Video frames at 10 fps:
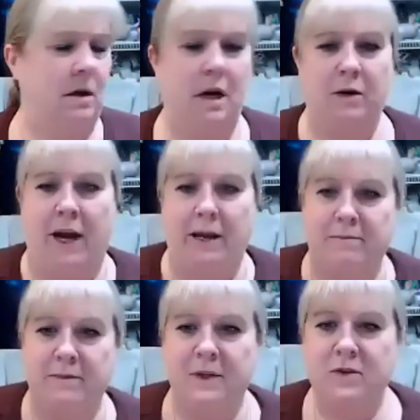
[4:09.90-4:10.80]
Okay,
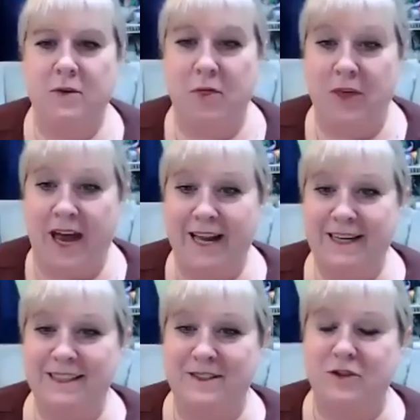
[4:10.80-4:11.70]
so that
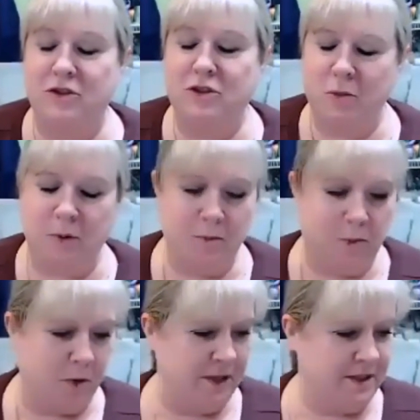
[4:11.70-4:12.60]
is super
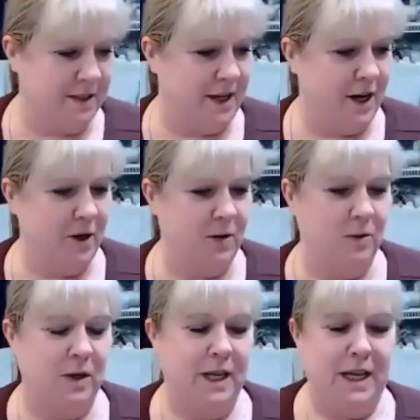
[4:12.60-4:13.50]
important to
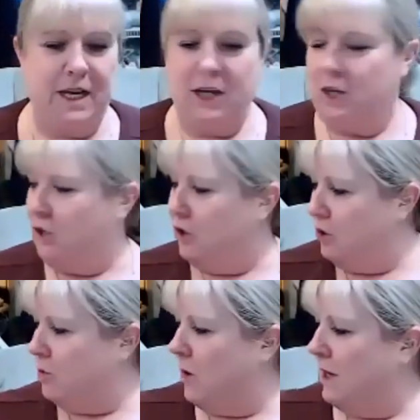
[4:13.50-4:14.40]
know.
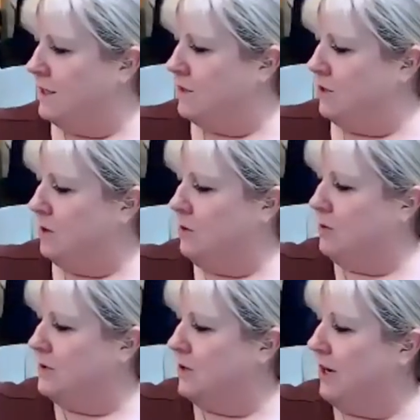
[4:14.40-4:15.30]
You want to,
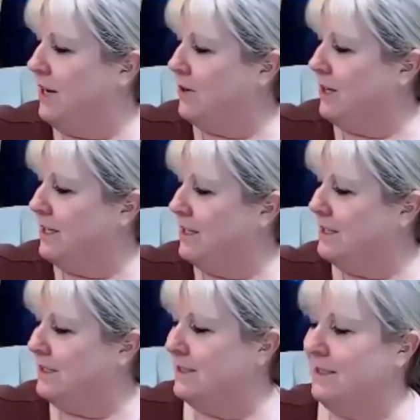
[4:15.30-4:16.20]
so here is,